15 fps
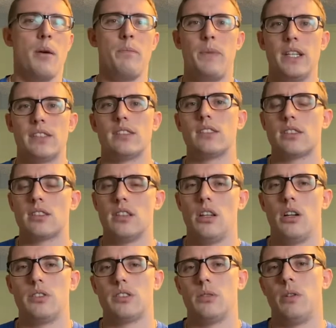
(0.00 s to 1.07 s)
business
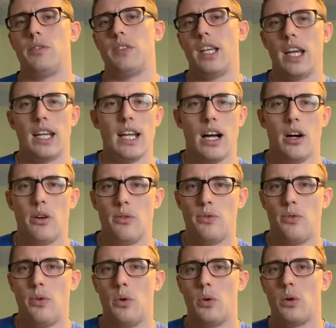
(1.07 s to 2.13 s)
loans that we've taken out
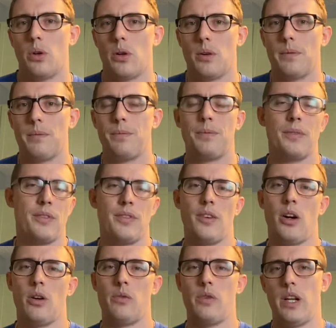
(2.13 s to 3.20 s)
for
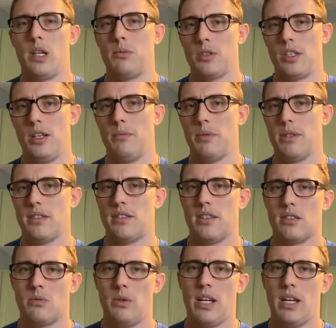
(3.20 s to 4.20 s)
our vending machine business.